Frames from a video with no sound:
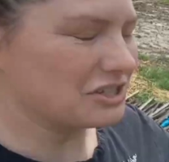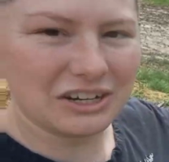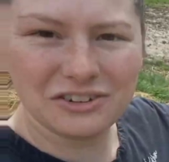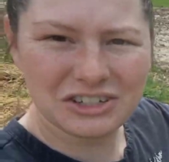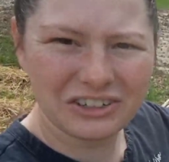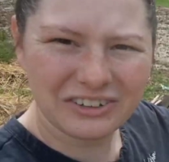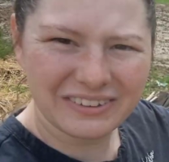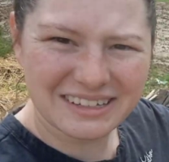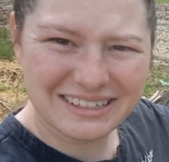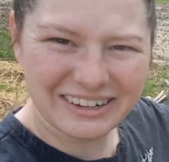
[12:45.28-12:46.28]
showed you
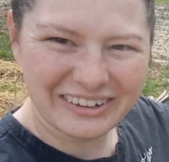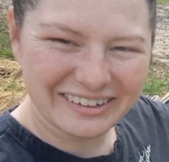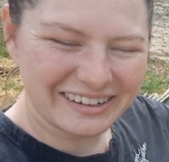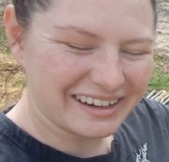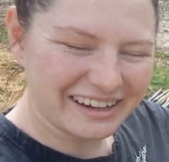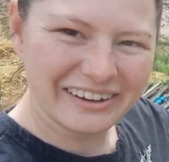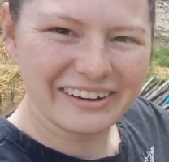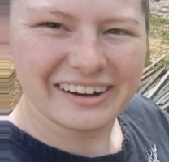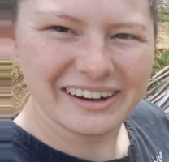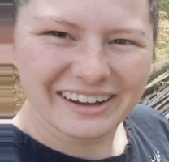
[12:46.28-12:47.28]
this garden
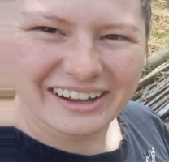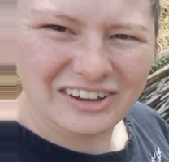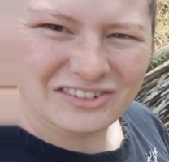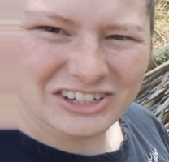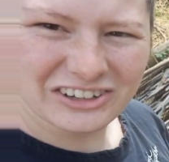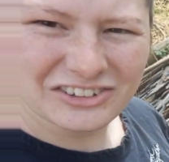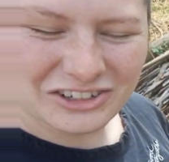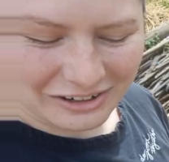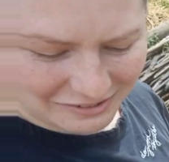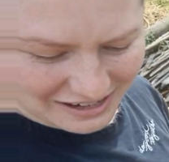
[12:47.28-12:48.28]
here. I've showed you
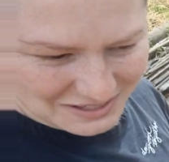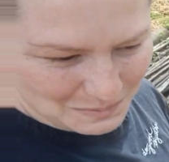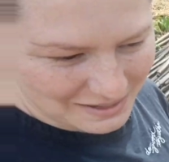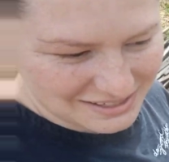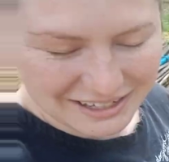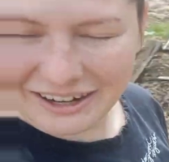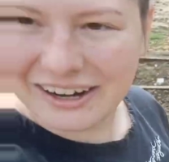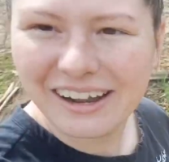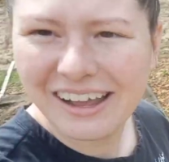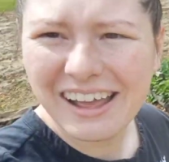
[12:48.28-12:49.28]
our raised beds here.
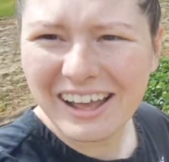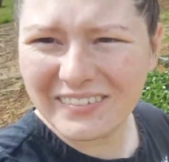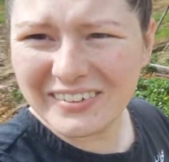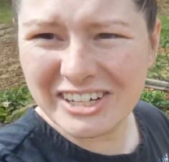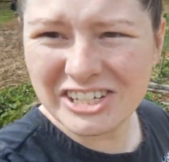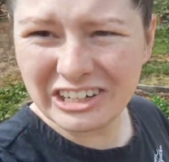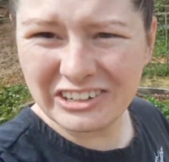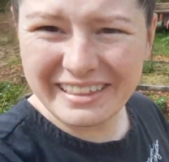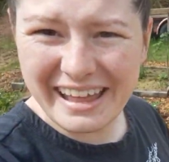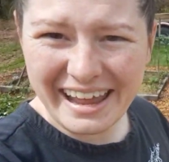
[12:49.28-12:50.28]
I'm going to show
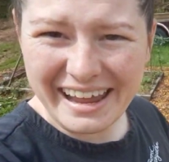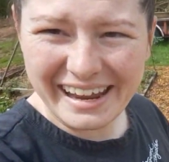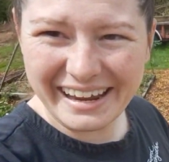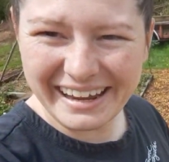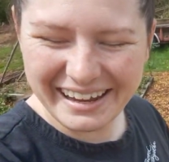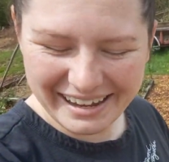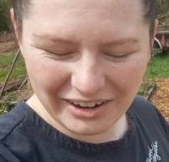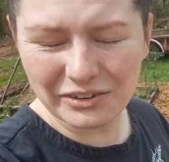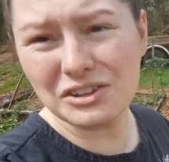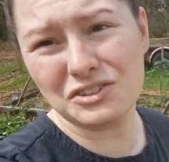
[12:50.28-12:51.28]
you the hay,
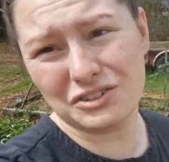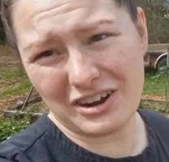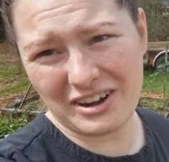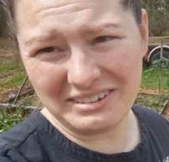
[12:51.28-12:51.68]
or the straw.